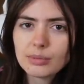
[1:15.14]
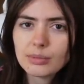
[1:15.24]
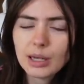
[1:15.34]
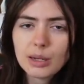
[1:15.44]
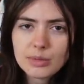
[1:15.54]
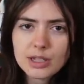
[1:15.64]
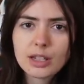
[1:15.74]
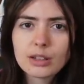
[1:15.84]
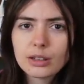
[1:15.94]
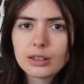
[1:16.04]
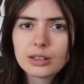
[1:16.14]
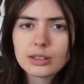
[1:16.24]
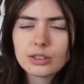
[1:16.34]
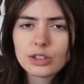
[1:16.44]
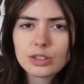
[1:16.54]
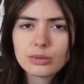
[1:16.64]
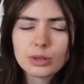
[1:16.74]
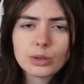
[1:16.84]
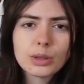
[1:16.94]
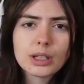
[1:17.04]
My name's Zelle. Just
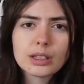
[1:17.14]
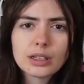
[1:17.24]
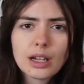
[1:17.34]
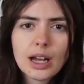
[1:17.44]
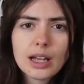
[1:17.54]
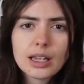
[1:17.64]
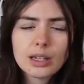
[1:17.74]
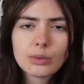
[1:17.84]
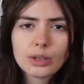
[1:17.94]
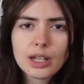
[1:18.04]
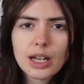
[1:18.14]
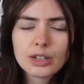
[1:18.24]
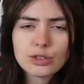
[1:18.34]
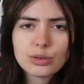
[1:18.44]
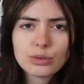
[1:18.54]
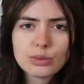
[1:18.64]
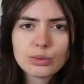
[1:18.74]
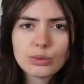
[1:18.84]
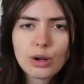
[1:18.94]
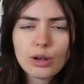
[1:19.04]
real quick, I react
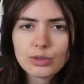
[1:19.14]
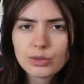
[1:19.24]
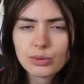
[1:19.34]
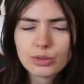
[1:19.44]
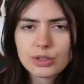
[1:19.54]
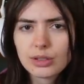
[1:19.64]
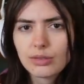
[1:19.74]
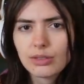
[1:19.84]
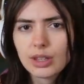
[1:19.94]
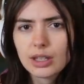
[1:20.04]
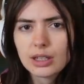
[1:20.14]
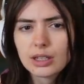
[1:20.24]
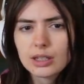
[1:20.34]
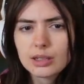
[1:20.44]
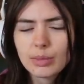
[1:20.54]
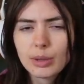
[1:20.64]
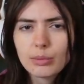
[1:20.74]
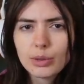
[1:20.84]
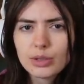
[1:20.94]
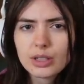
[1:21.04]
to all sorts of things, but
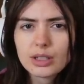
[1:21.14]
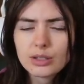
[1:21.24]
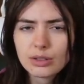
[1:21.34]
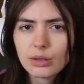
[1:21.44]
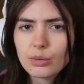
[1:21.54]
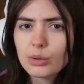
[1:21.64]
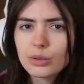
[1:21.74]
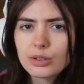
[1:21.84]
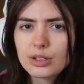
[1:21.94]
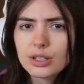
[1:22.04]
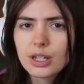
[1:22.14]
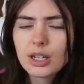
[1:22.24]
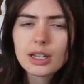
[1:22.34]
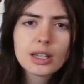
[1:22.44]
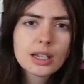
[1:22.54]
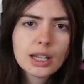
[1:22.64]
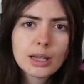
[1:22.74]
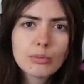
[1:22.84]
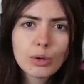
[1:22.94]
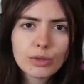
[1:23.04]
mostly Star Wars
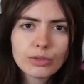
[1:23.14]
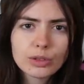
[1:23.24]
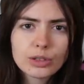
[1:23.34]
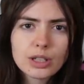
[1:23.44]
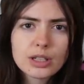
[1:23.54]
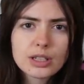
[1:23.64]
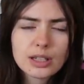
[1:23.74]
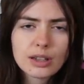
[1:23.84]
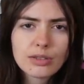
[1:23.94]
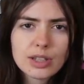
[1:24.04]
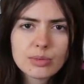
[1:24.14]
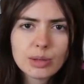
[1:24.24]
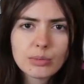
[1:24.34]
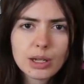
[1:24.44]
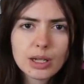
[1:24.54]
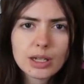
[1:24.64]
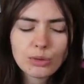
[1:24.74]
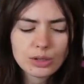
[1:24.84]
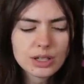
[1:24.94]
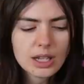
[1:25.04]
and Marvel stuff has been my
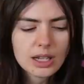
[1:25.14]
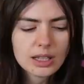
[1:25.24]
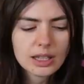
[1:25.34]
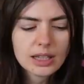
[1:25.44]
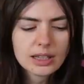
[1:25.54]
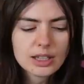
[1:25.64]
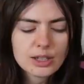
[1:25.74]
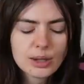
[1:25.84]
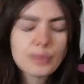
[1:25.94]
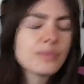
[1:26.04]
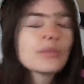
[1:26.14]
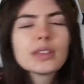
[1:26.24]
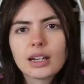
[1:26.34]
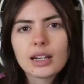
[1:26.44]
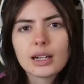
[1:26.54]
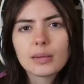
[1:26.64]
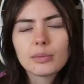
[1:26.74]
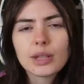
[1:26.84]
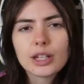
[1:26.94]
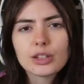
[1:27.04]
forte lately. So
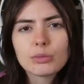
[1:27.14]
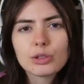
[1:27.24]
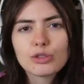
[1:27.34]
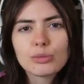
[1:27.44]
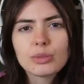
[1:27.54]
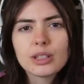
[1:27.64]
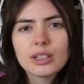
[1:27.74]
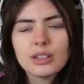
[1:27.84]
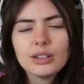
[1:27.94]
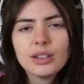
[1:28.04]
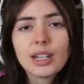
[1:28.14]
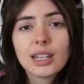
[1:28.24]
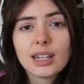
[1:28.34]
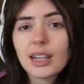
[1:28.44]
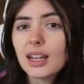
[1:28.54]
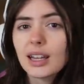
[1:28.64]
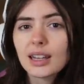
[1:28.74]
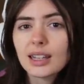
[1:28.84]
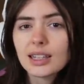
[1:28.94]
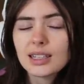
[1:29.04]
thanks so much for being here, and
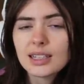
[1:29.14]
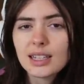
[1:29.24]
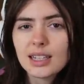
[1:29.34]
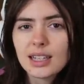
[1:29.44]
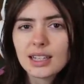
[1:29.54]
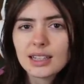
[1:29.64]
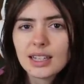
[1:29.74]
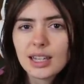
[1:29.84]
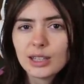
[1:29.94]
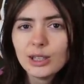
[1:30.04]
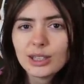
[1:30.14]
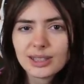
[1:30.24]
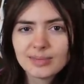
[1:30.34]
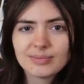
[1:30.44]
let's take a look.